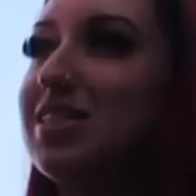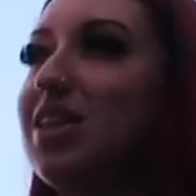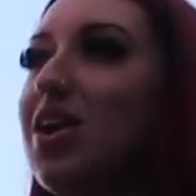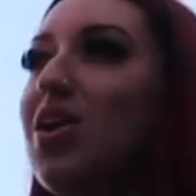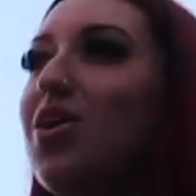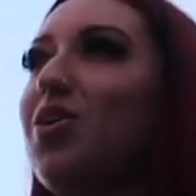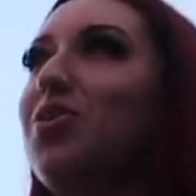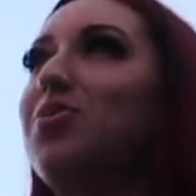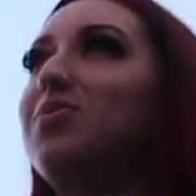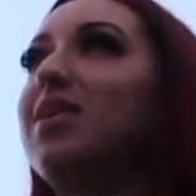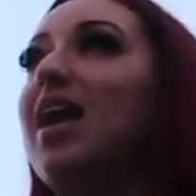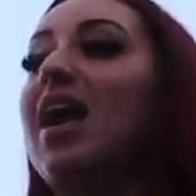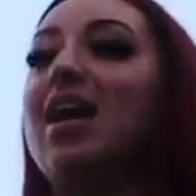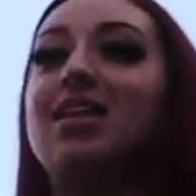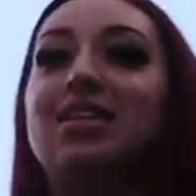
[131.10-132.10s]
so
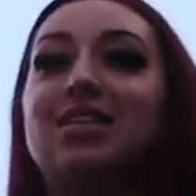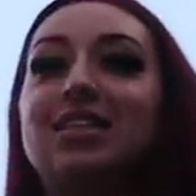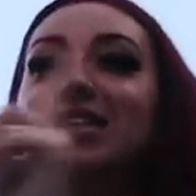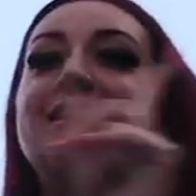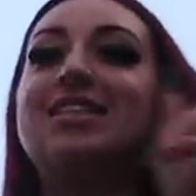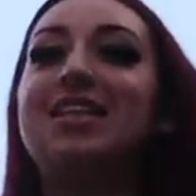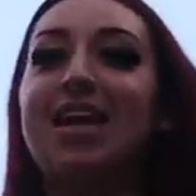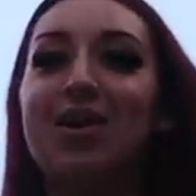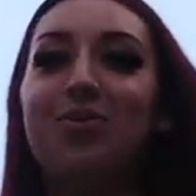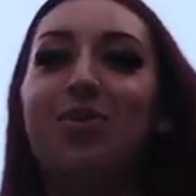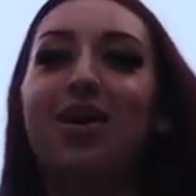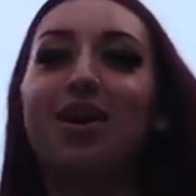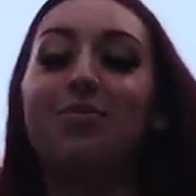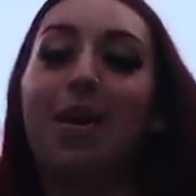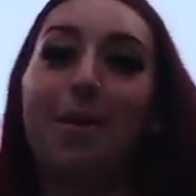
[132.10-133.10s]
yeah this is day
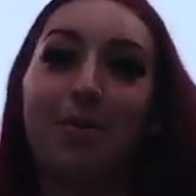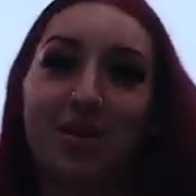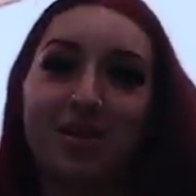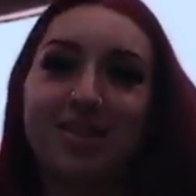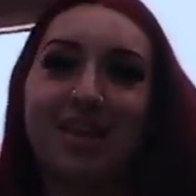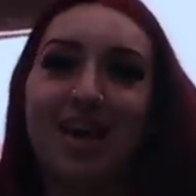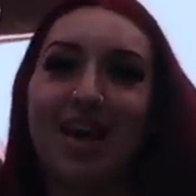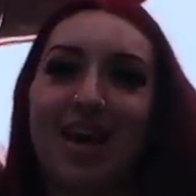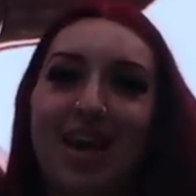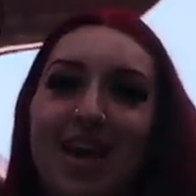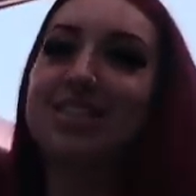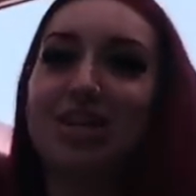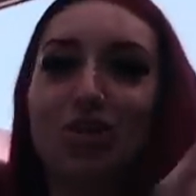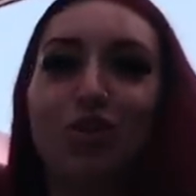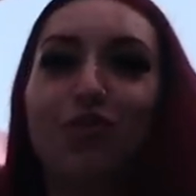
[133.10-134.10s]
one of my birthday
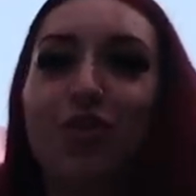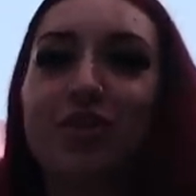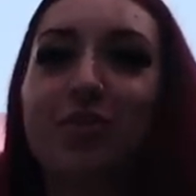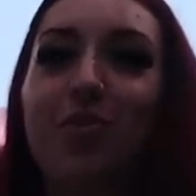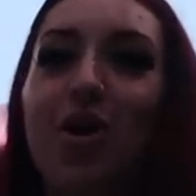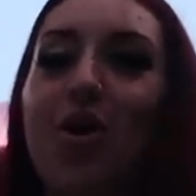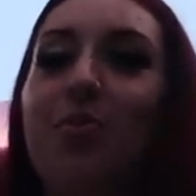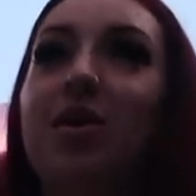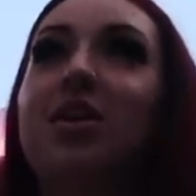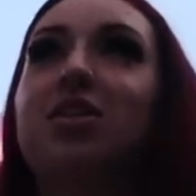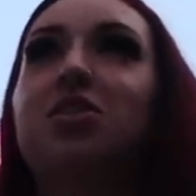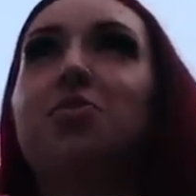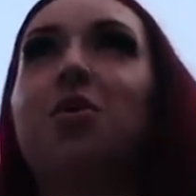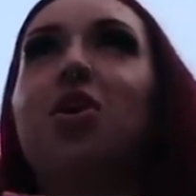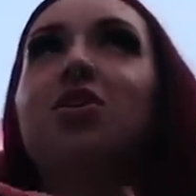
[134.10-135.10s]
stay tuned for tomorrow because
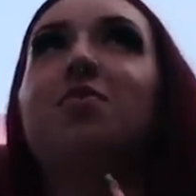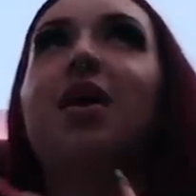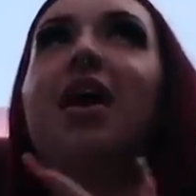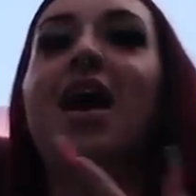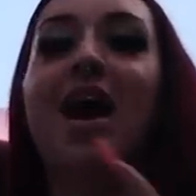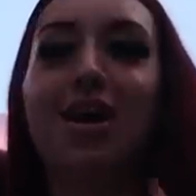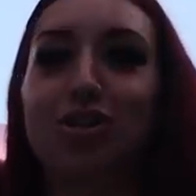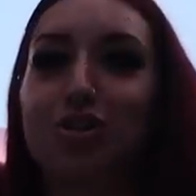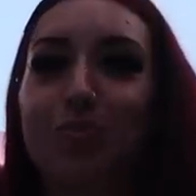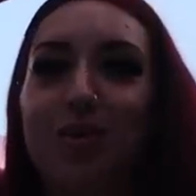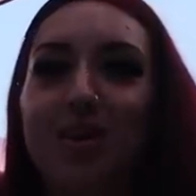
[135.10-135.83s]
tomorrow's my actual